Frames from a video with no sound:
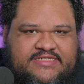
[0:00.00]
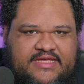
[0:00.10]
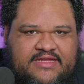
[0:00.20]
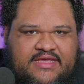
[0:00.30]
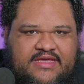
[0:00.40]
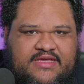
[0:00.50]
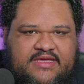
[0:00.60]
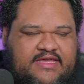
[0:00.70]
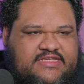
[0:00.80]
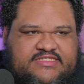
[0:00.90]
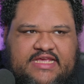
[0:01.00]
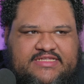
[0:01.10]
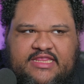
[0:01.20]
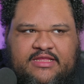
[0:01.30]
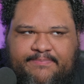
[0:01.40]
in. He says
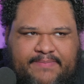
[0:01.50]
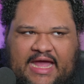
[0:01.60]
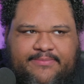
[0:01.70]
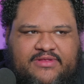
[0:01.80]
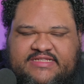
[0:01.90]
that the Bible is